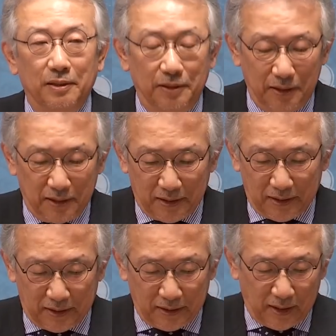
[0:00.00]

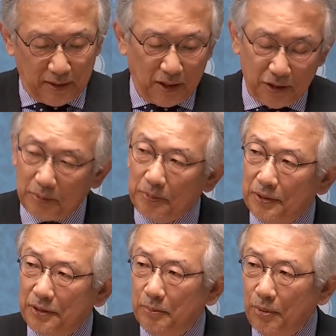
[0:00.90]
leaders and
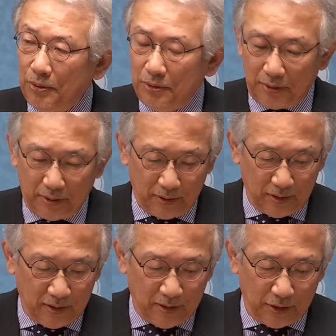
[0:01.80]
experts in both
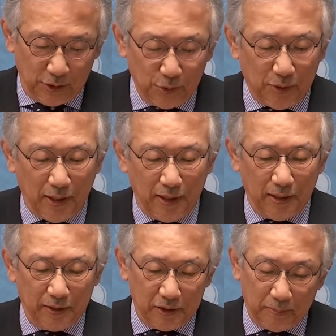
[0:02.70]
the
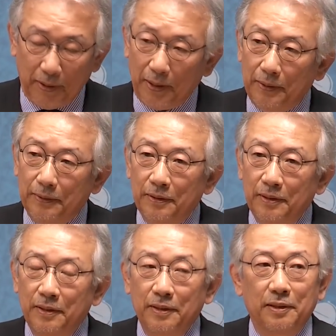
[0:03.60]
UK and Japan
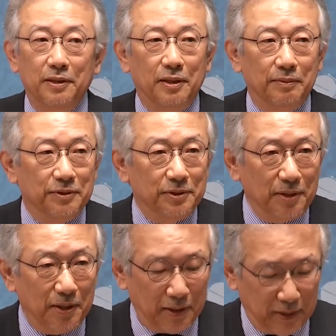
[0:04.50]
have
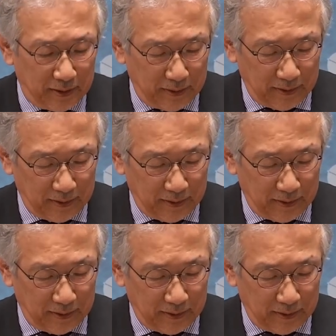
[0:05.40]
shared